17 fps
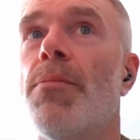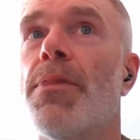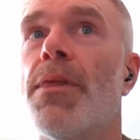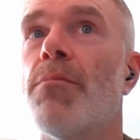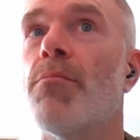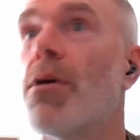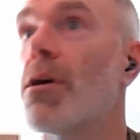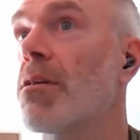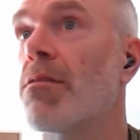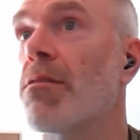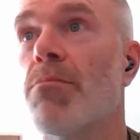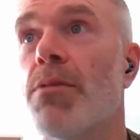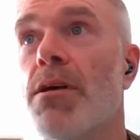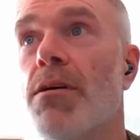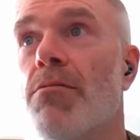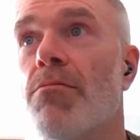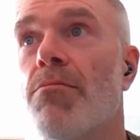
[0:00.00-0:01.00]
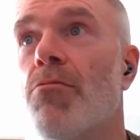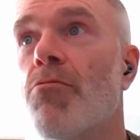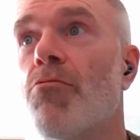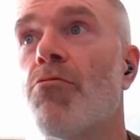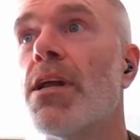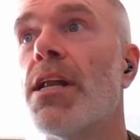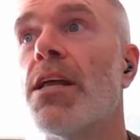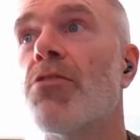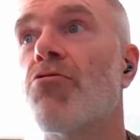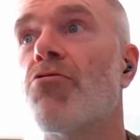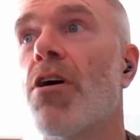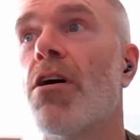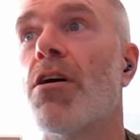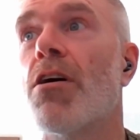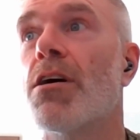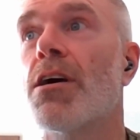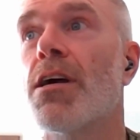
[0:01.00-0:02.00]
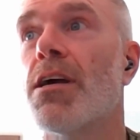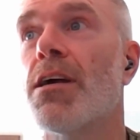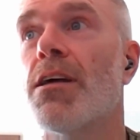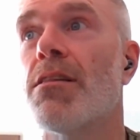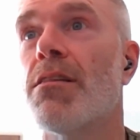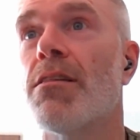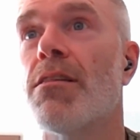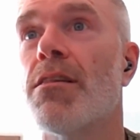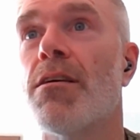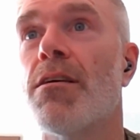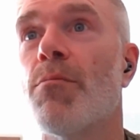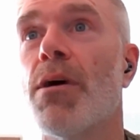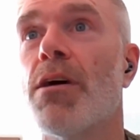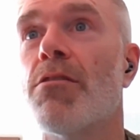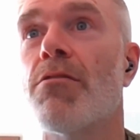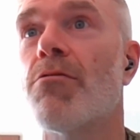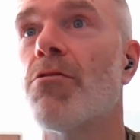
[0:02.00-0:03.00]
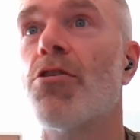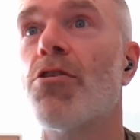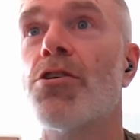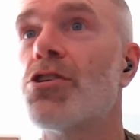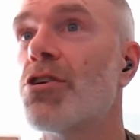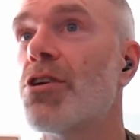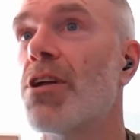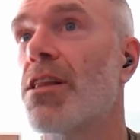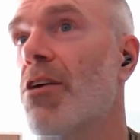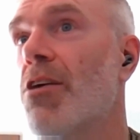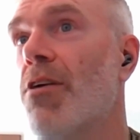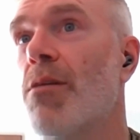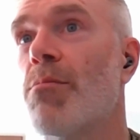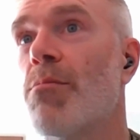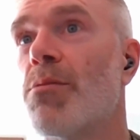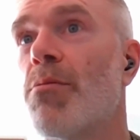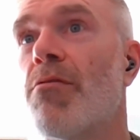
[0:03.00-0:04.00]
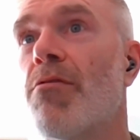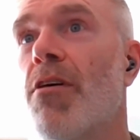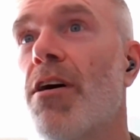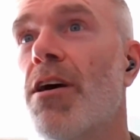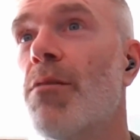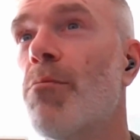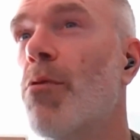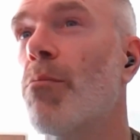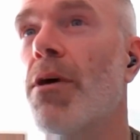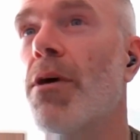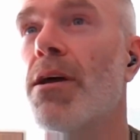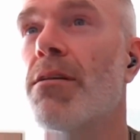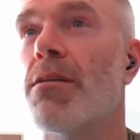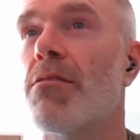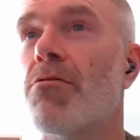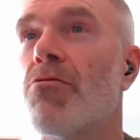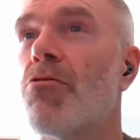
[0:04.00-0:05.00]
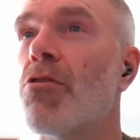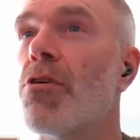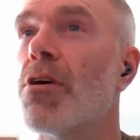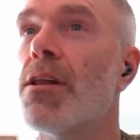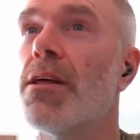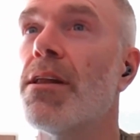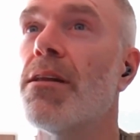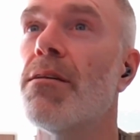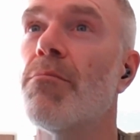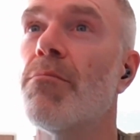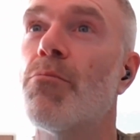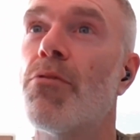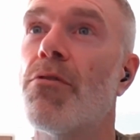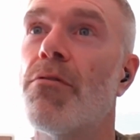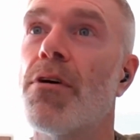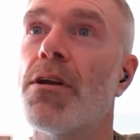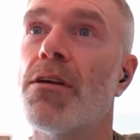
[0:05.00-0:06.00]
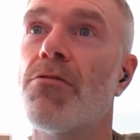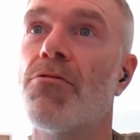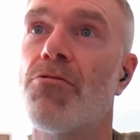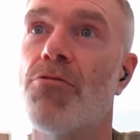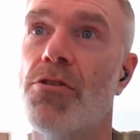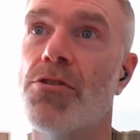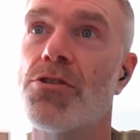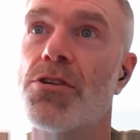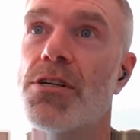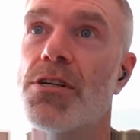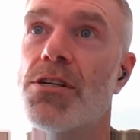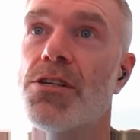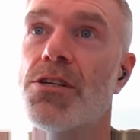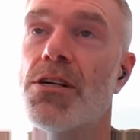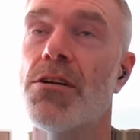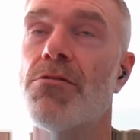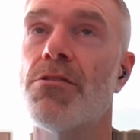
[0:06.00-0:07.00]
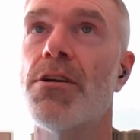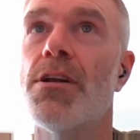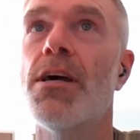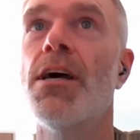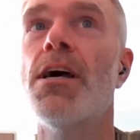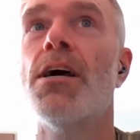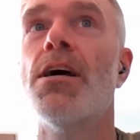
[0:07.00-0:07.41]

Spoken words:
They might be really strong in the amount of nurture that they're able to provide, but might struggle in providing structure to the children.